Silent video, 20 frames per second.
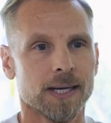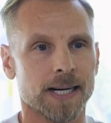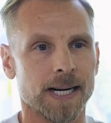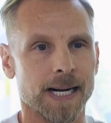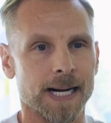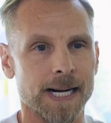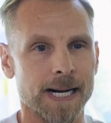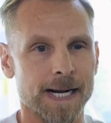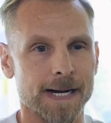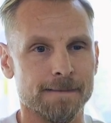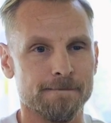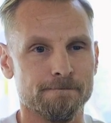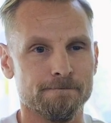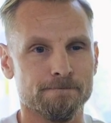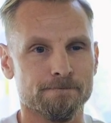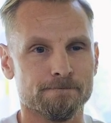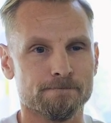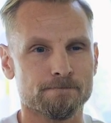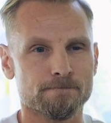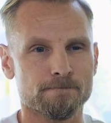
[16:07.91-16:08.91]

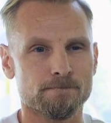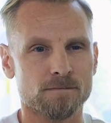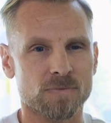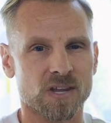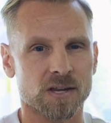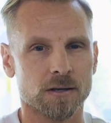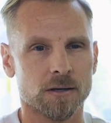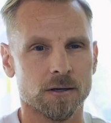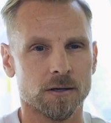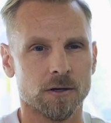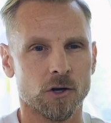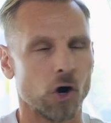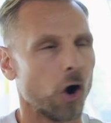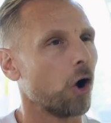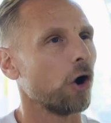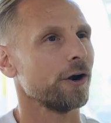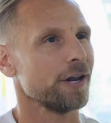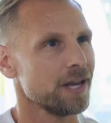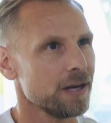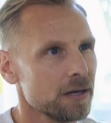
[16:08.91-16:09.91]
um,
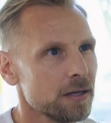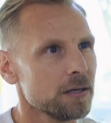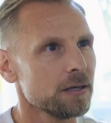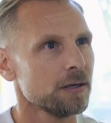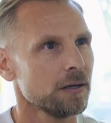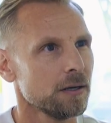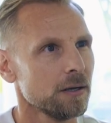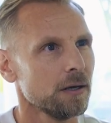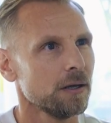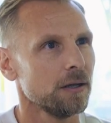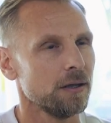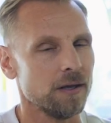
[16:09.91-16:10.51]
guarded mm-hmm.